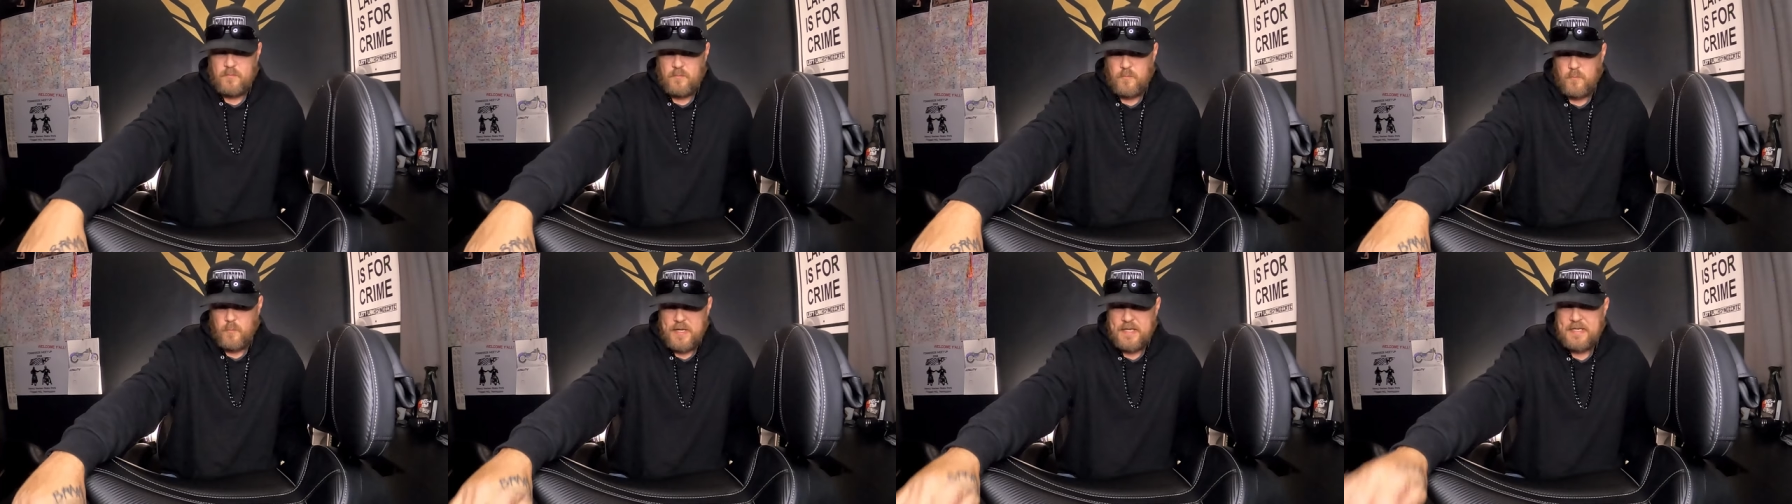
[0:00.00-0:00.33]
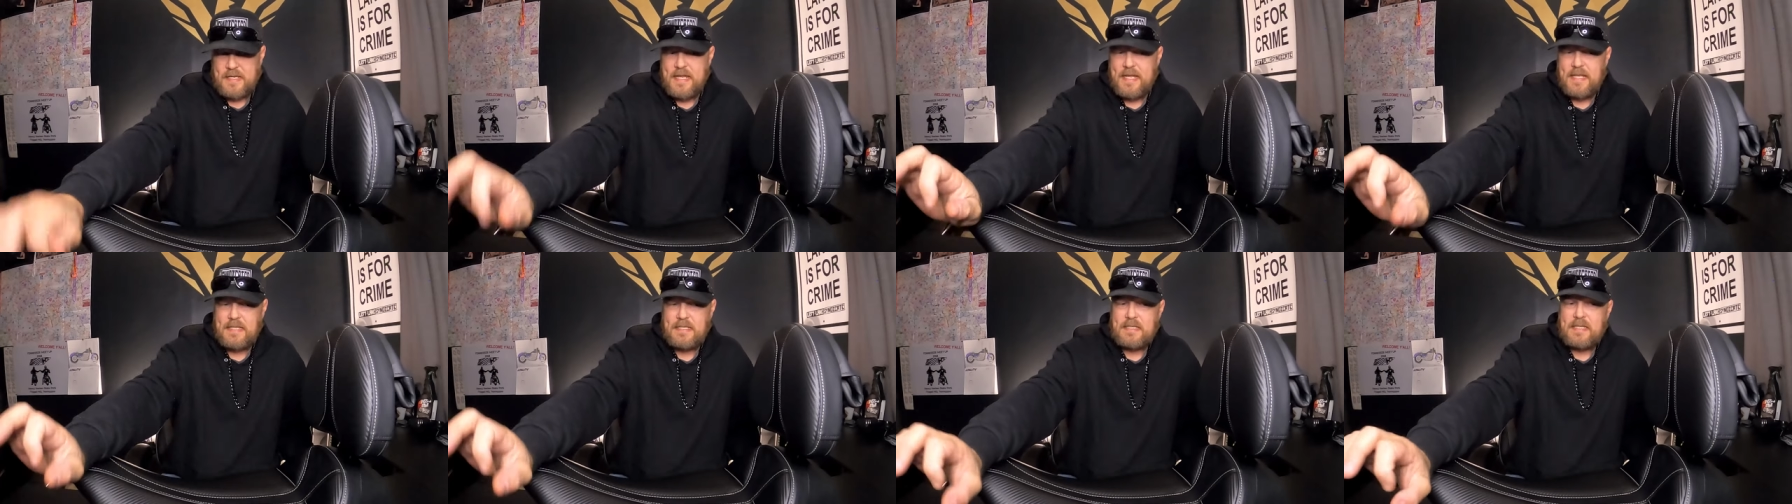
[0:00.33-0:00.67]

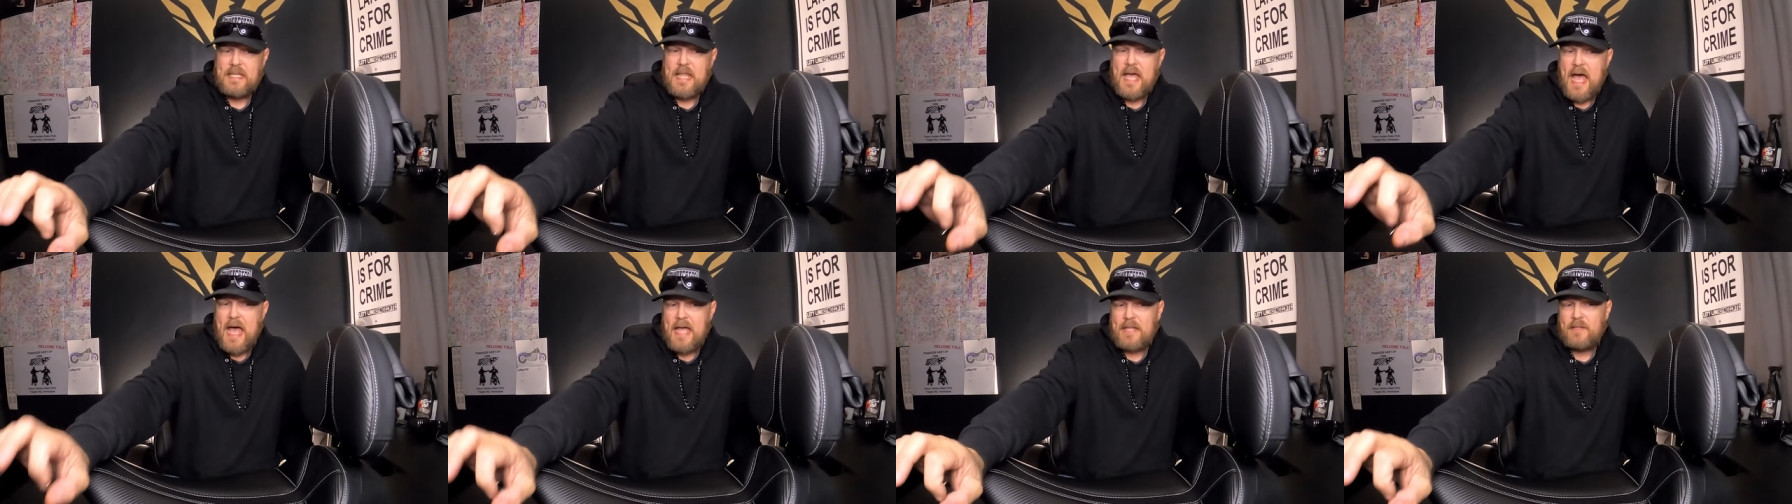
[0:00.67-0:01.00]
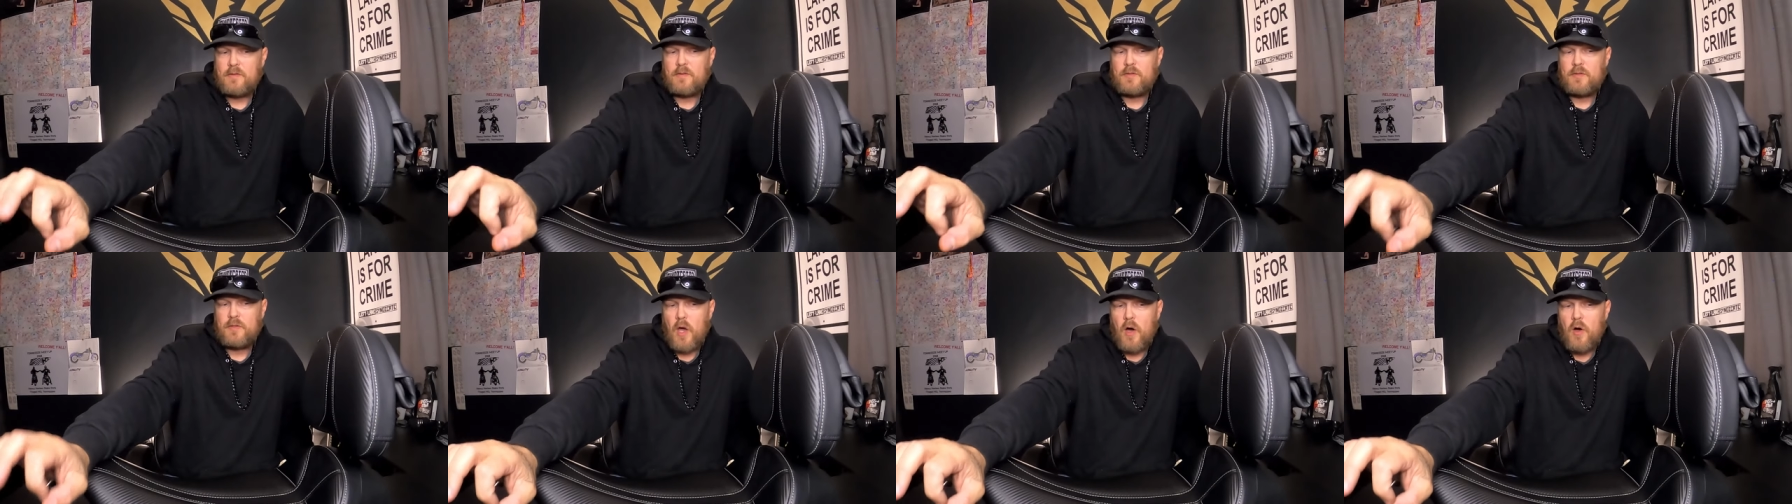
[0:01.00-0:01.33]
we did
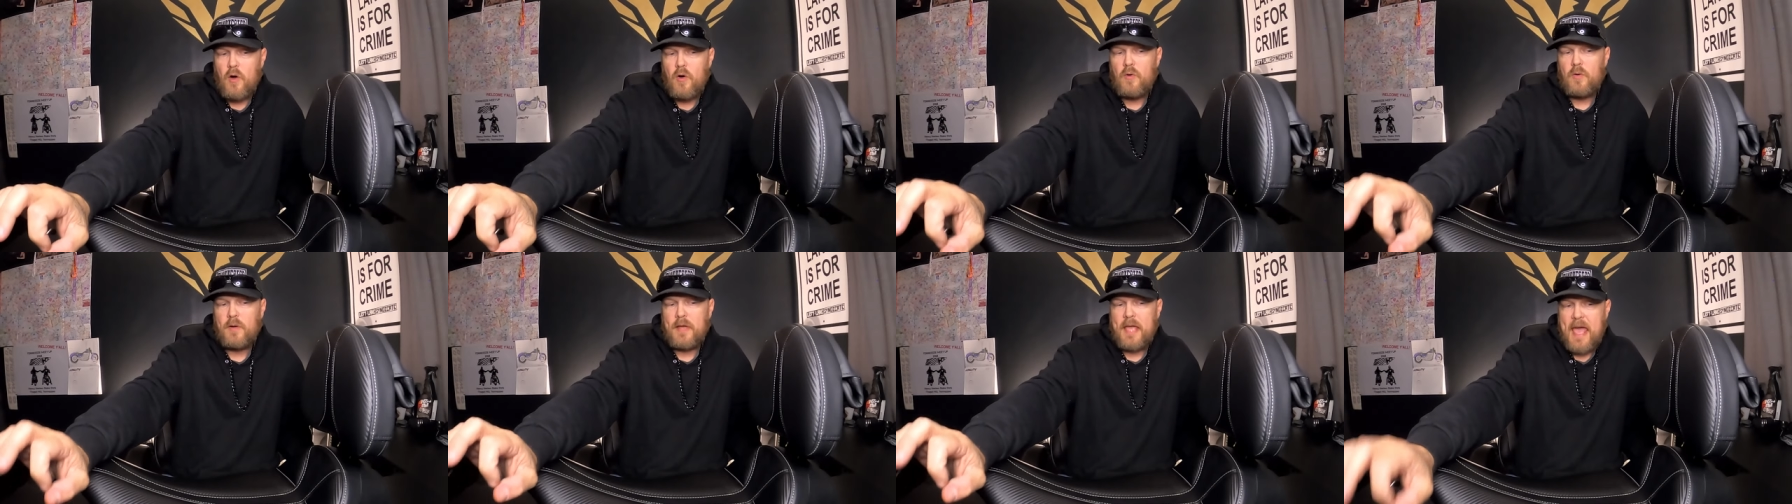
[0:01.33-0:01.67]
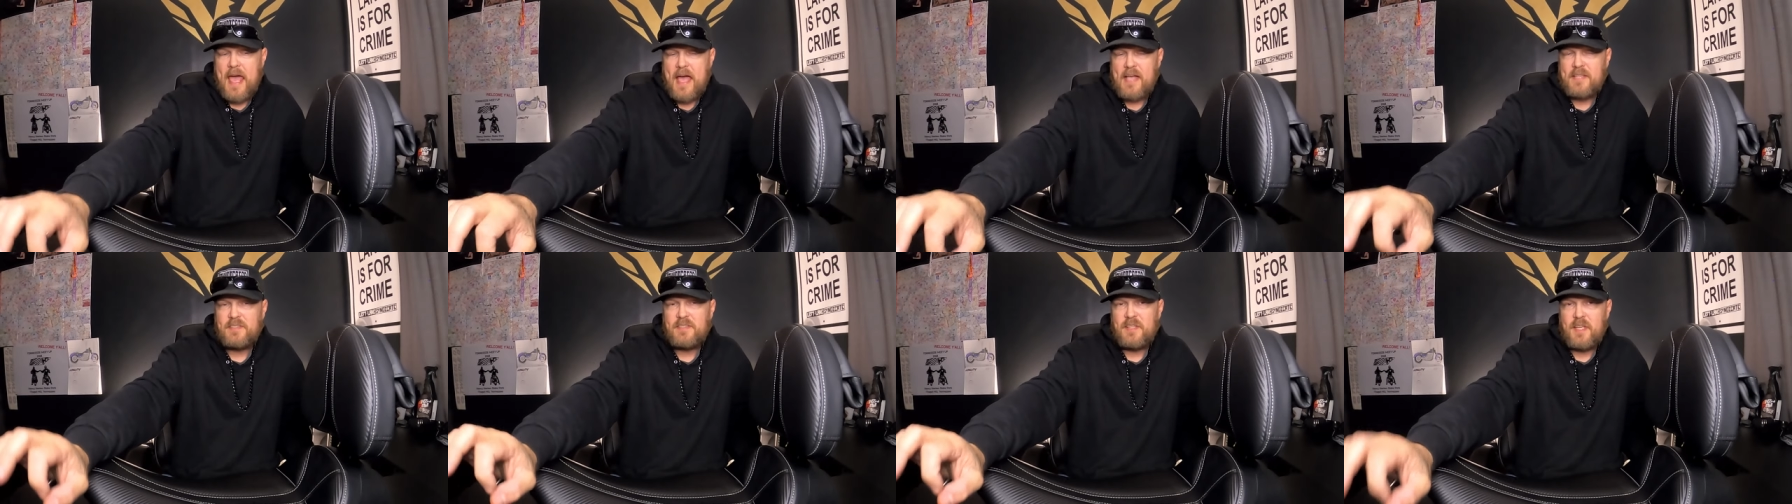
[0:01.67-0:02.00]
not go
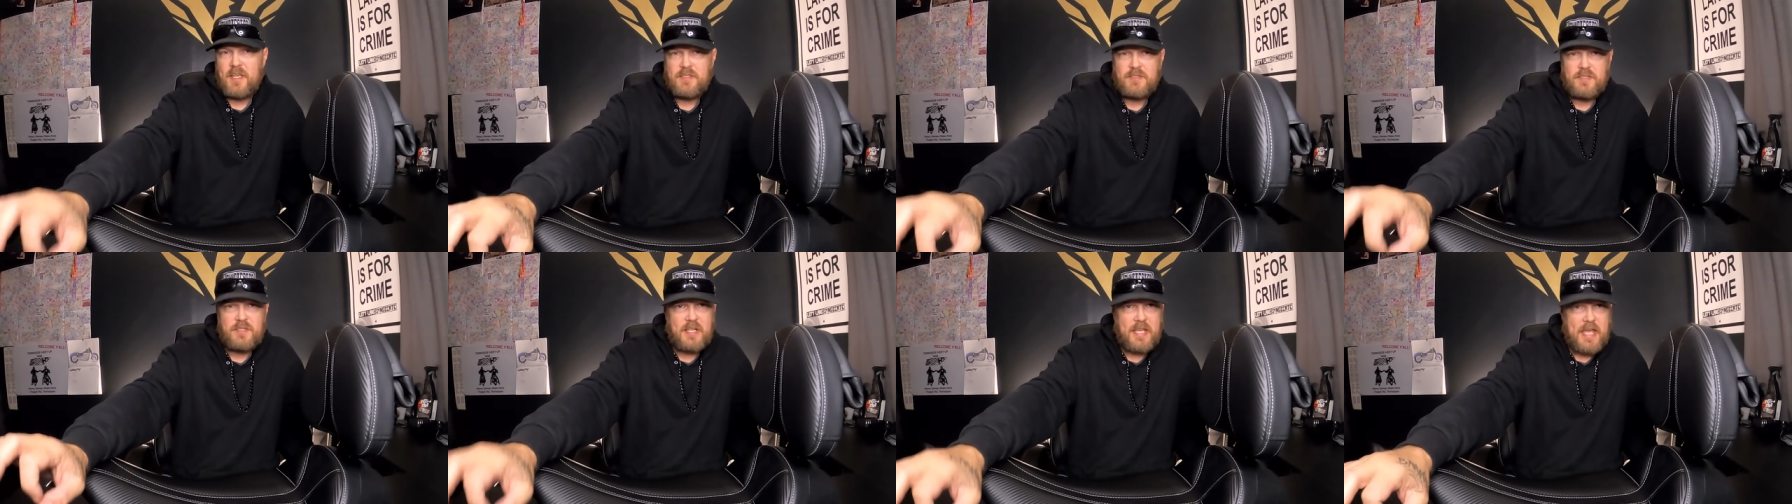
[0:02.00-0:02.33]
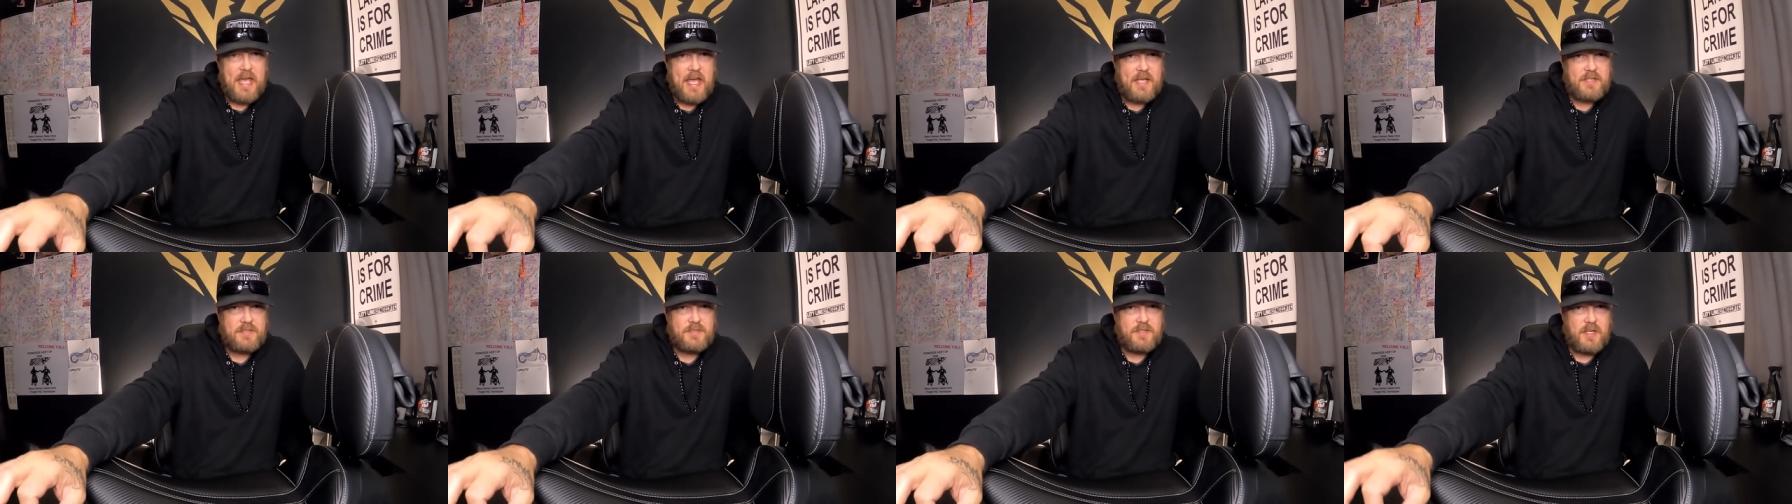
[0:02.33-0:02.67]
gas station to
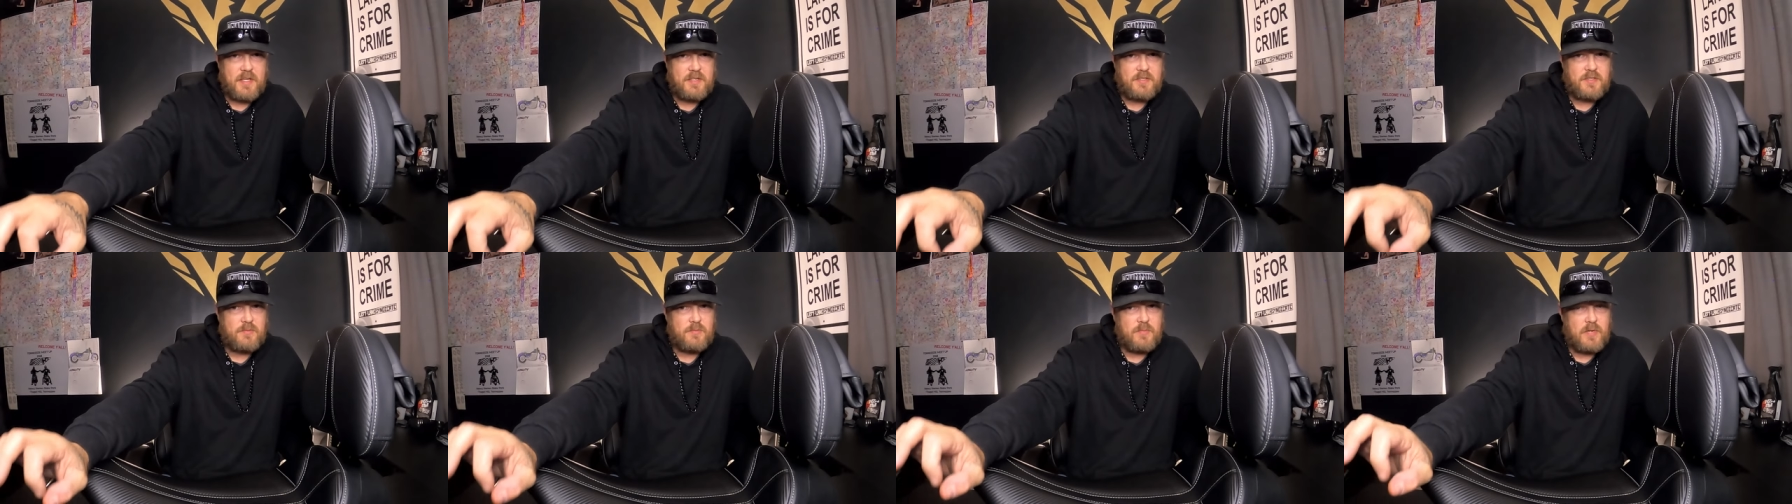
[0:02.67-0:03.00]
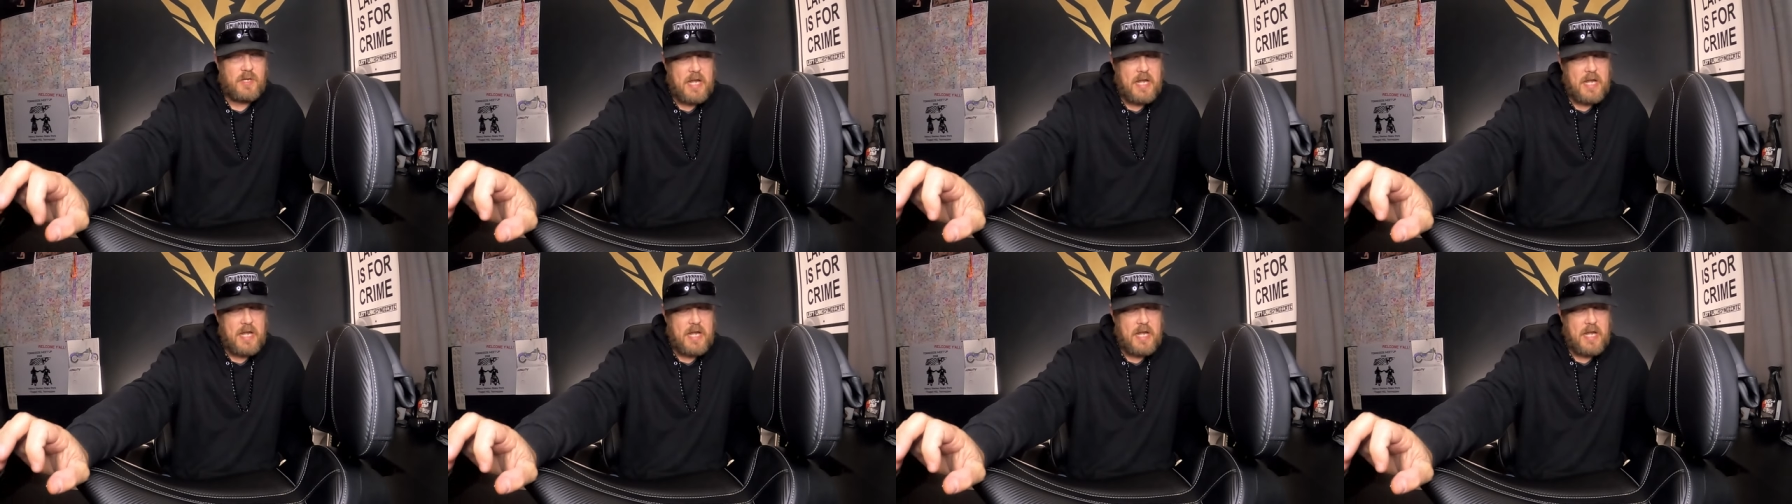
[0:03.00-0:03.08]
gas station,